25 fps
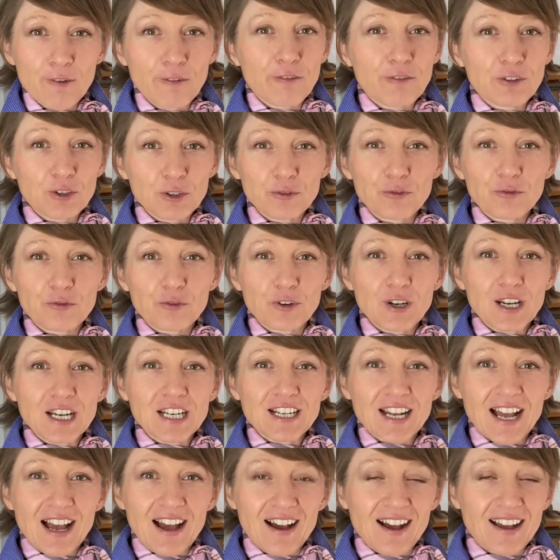Feel free
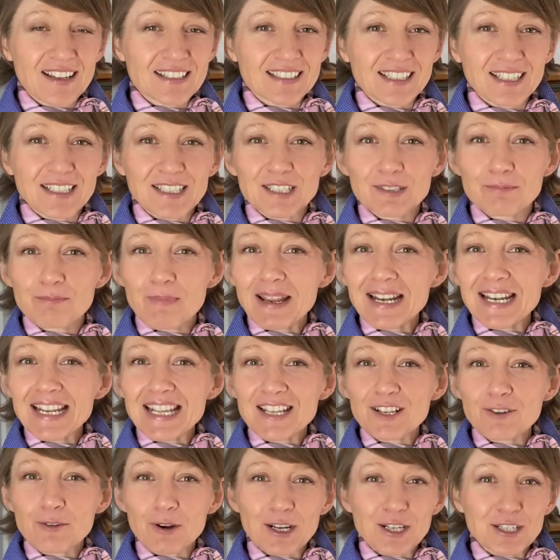to ask as
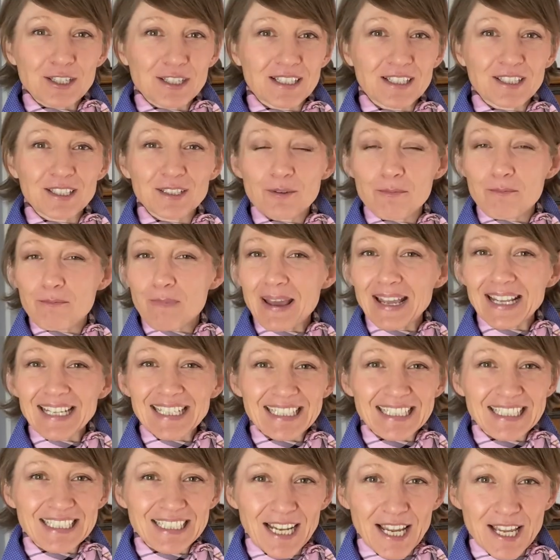many questions, make a
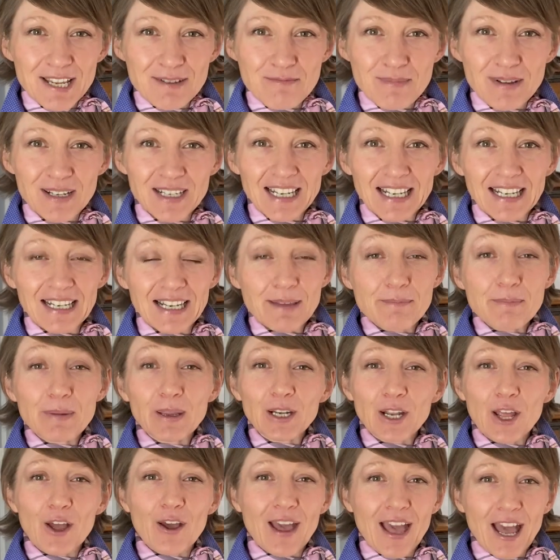statement, let me
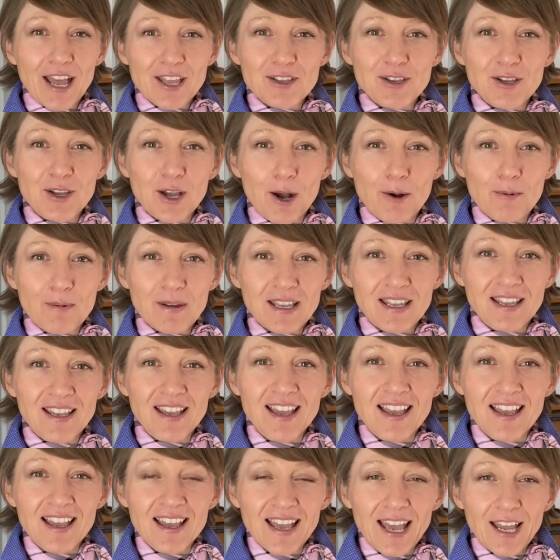know how you're going,
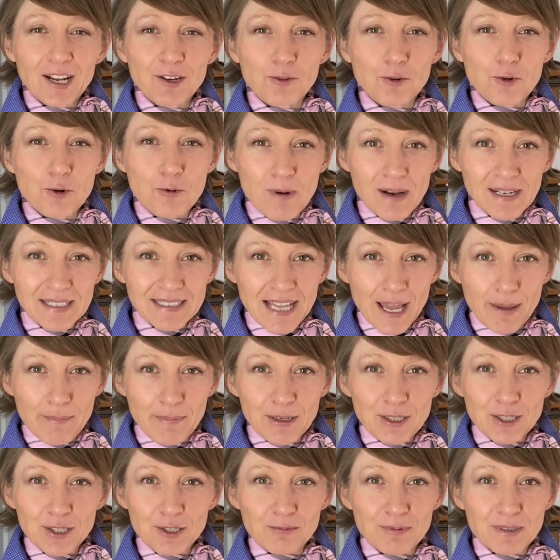and always
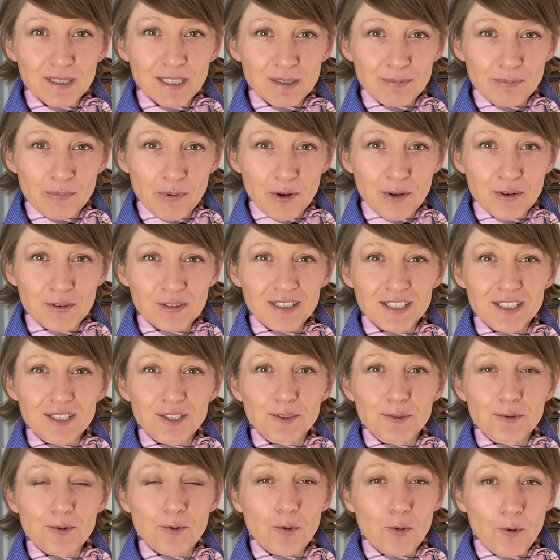happy to respond
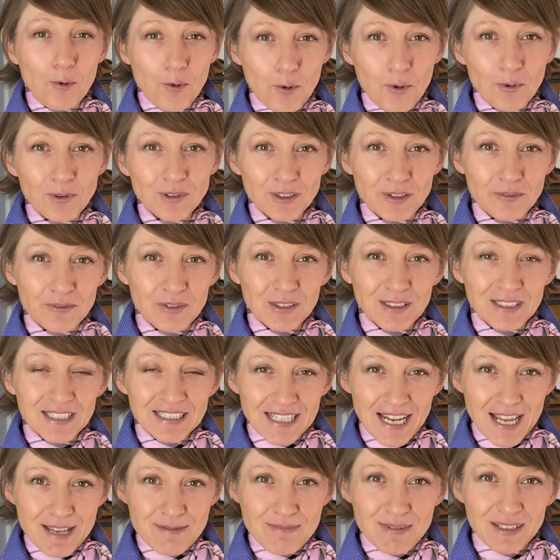to all of your
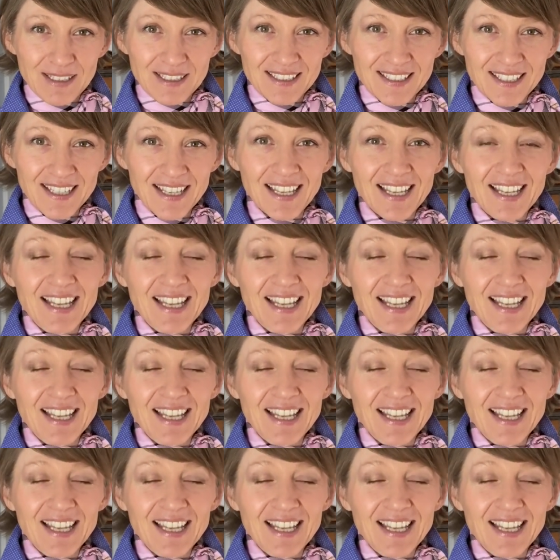statements.